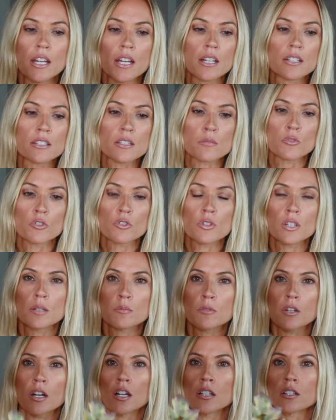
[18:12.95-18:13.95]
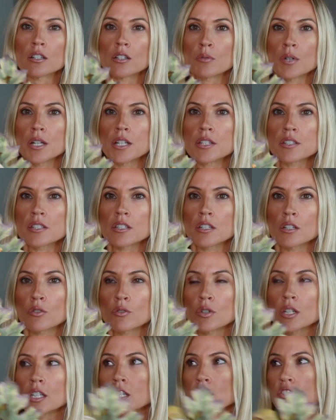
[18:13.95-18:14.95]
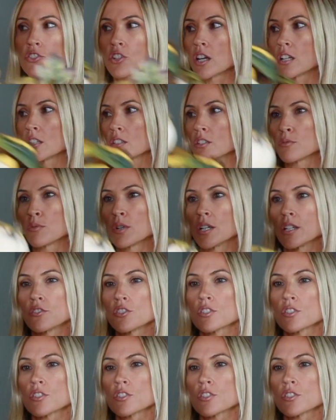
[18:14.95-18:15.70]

and some cream colored ones and a greenish colored one.